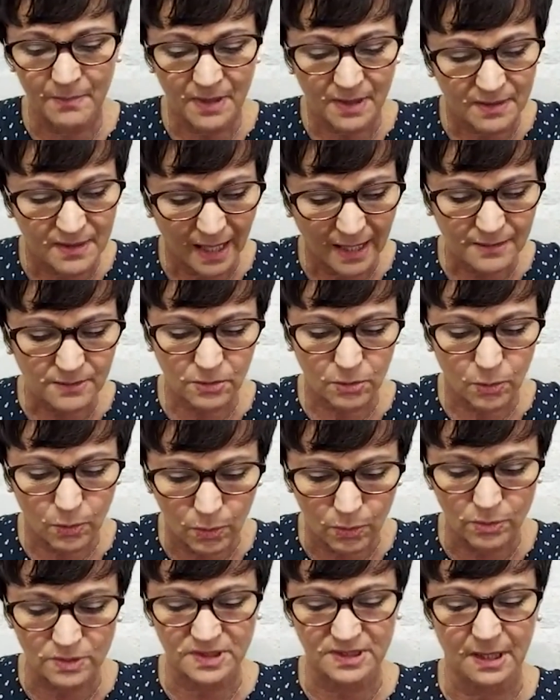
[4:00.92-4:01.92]
That
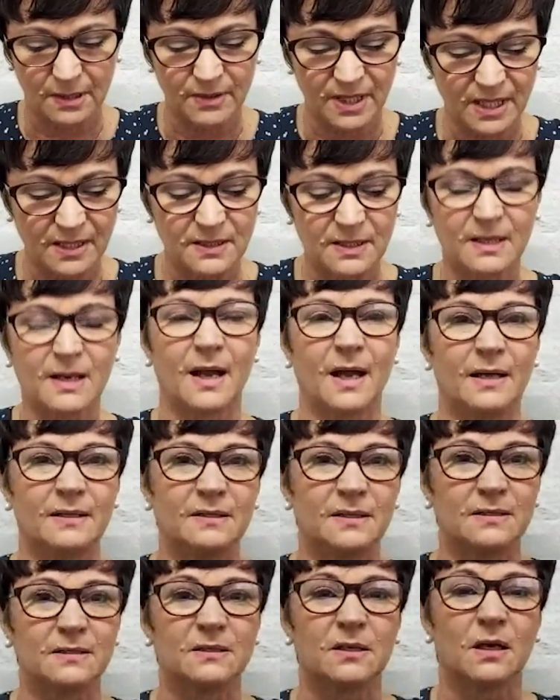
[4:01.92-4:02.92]
also
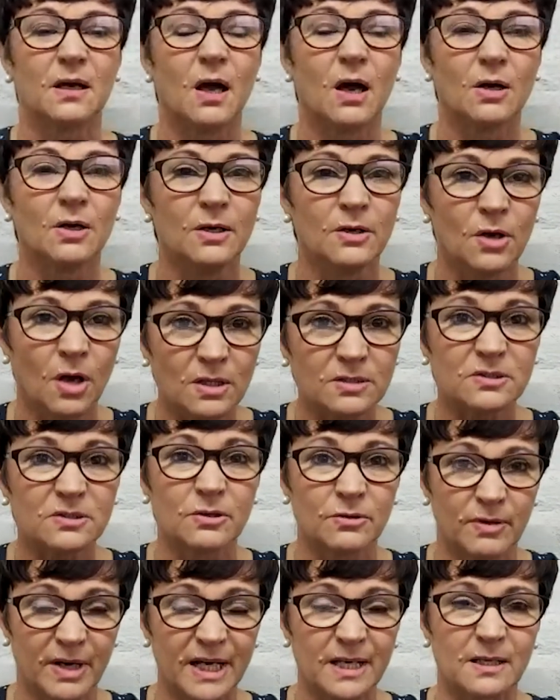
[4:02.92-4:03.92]
indicated not
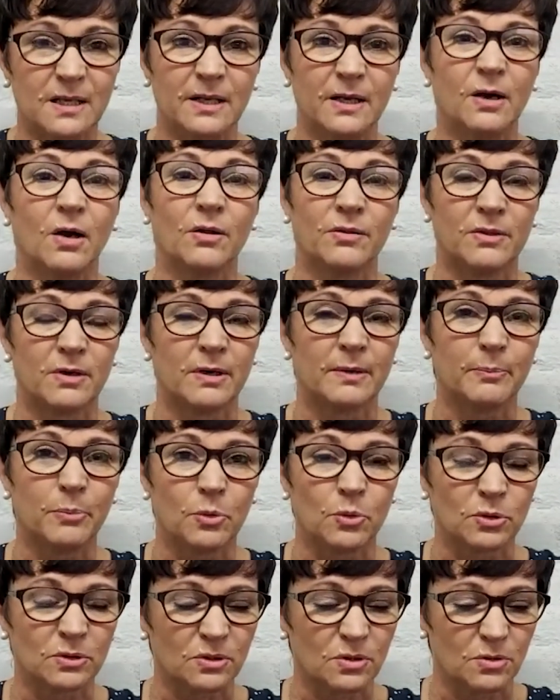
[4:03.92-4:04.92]
correctly on the
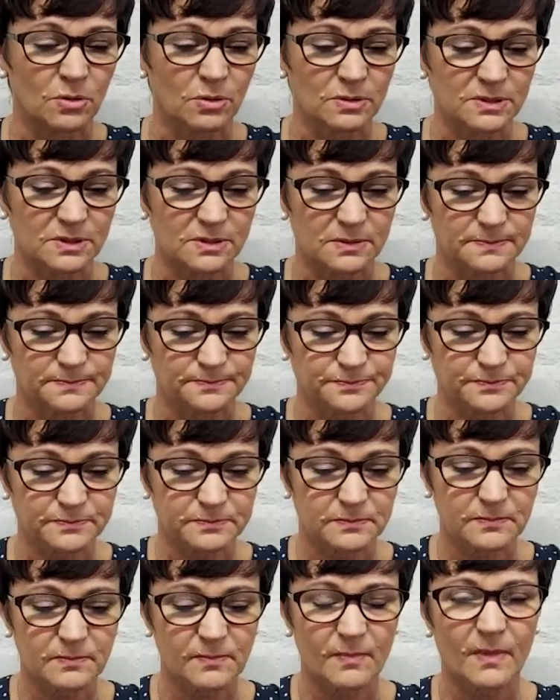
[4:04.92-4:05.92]
report cards.
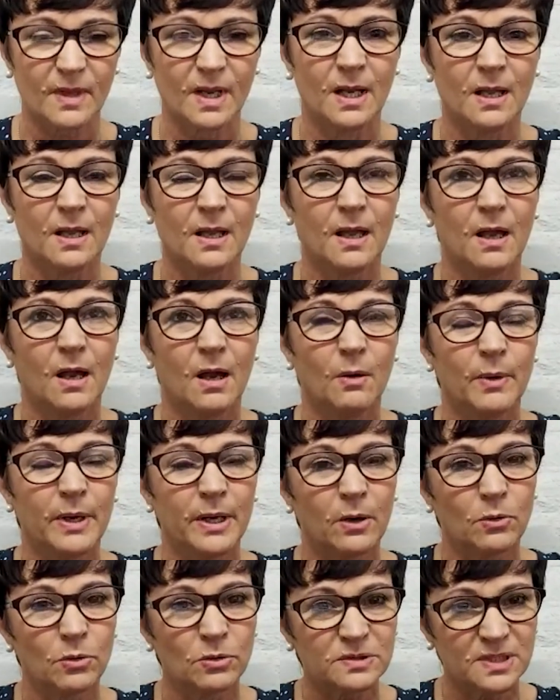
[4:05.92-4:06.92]
We
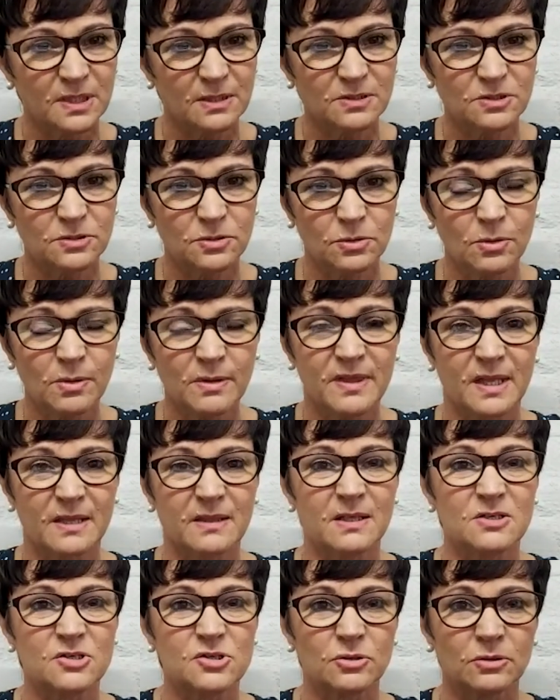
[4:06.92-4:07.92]
also saw
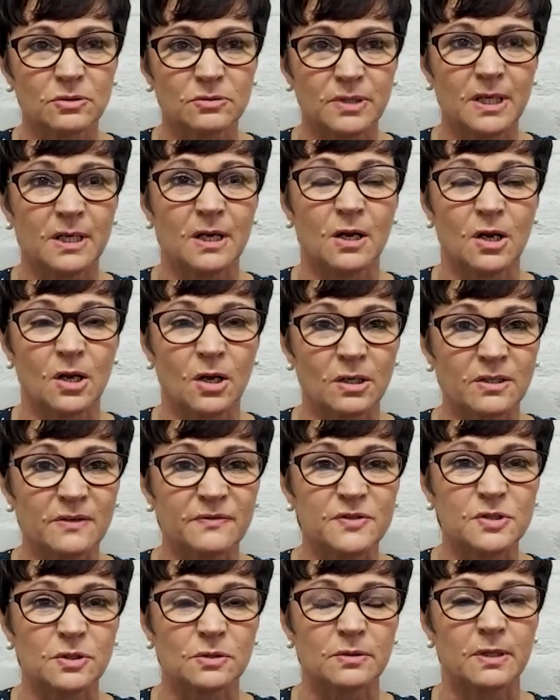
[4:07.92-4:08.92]
that a lot
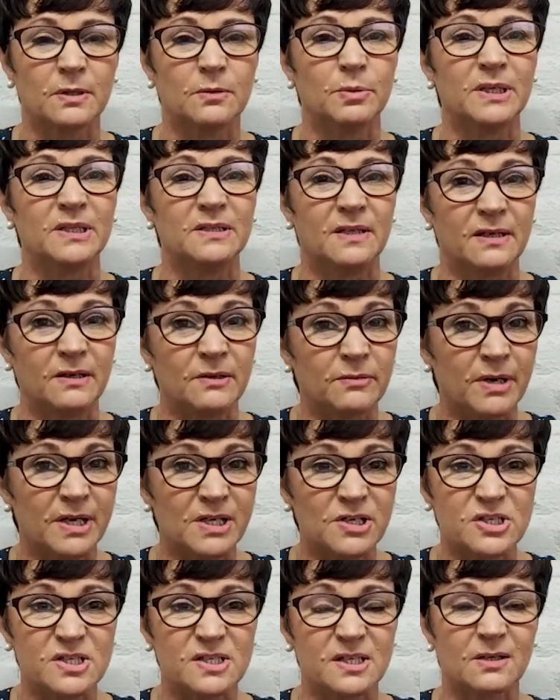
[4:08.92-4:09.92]
of children were
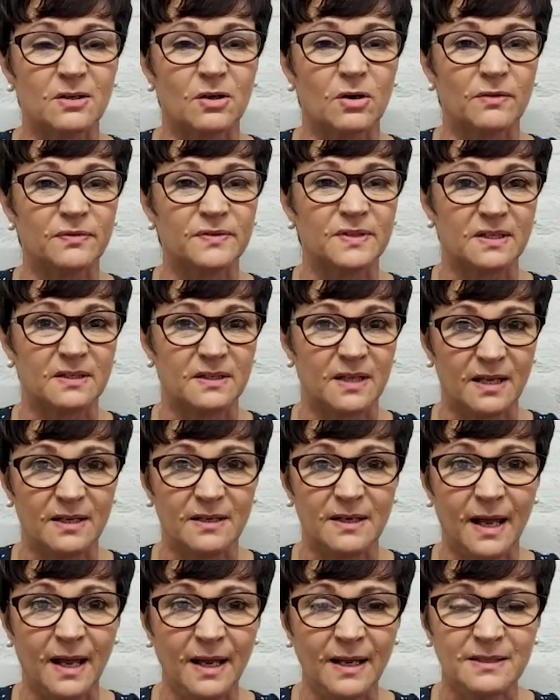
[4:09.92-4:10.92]
deregistered after
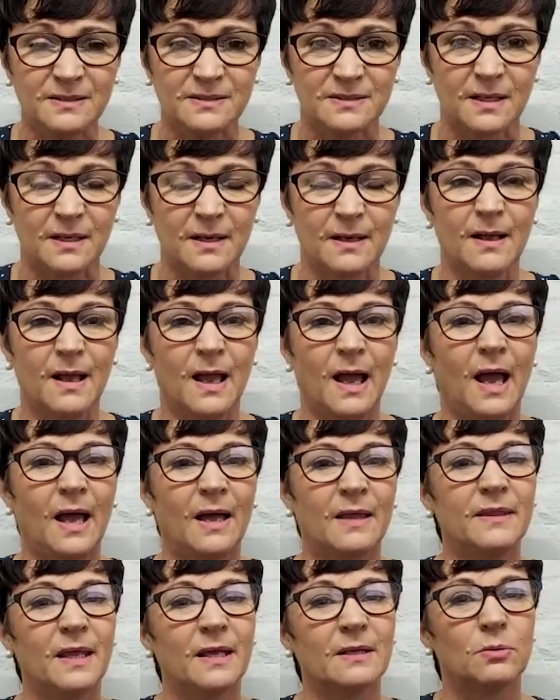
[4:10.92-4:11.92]
10 days,
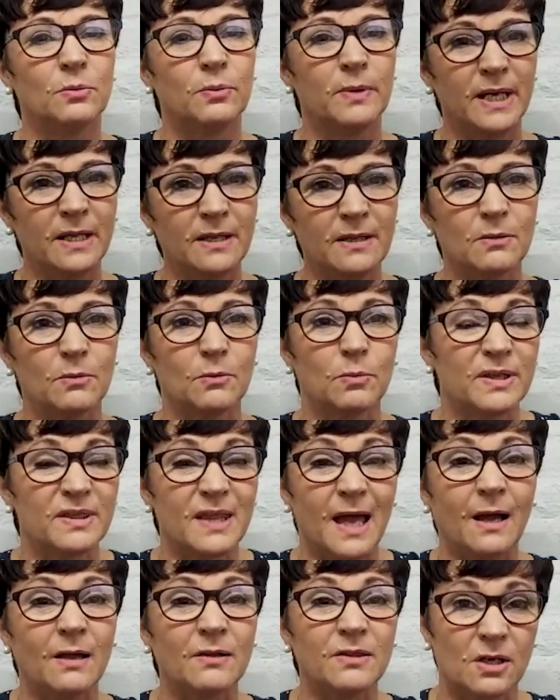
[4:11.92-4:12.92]
and that
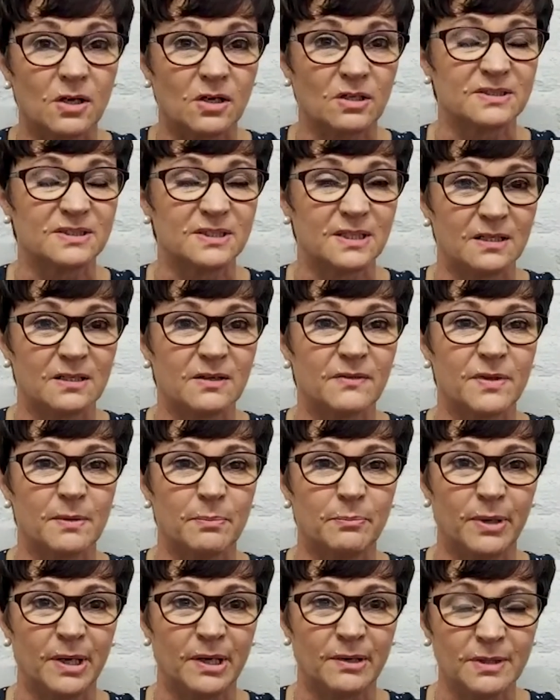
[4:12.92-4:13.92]
without the consent of the
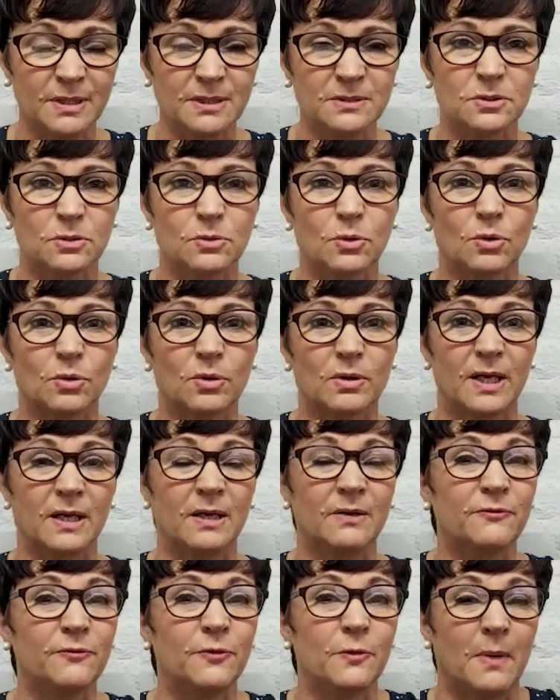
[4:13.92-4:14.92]
parent or
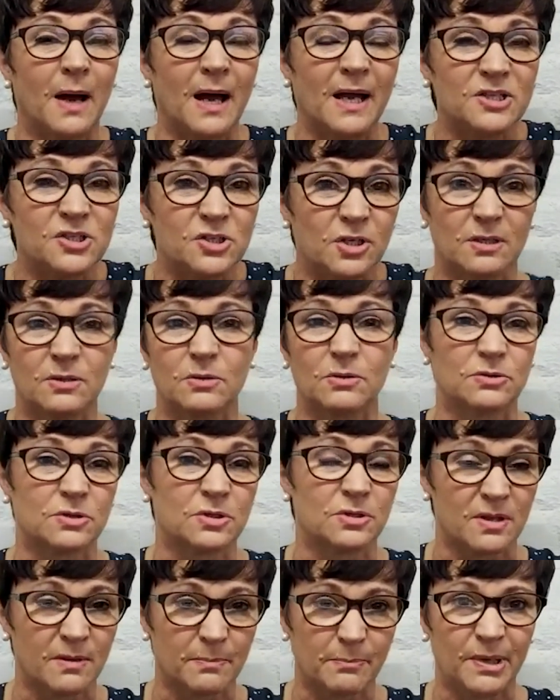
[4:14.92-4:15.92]
information
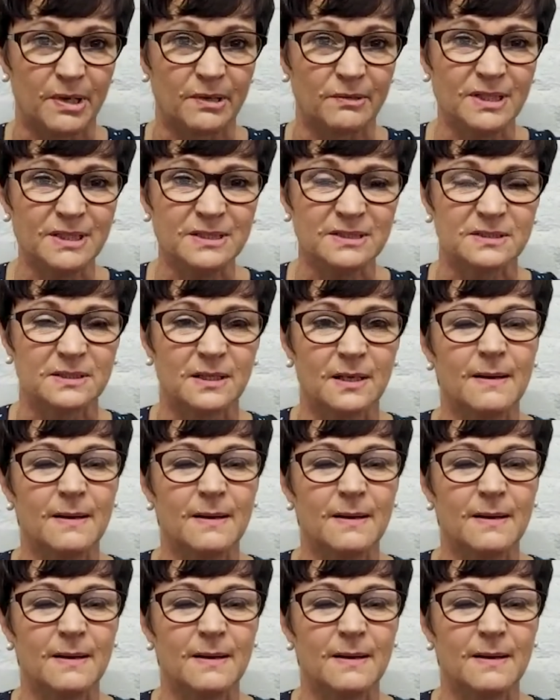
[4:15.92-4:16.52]
to the parents,